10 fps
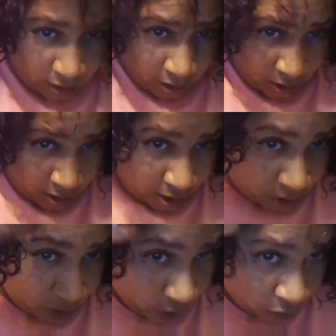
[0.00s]

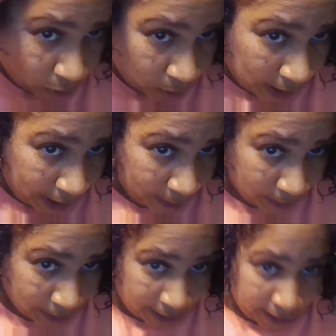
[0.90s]
So I
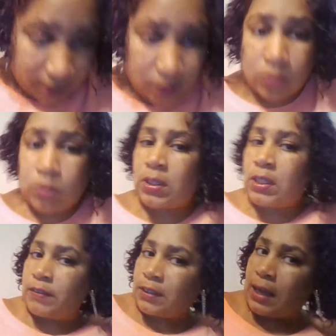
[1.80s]
plan to
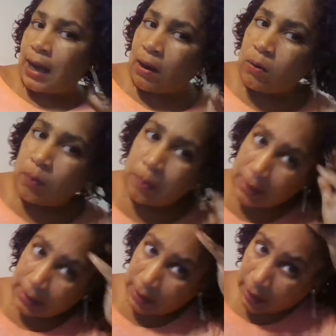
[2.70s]
even out
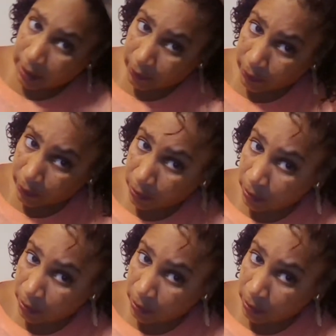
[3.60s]
my hair,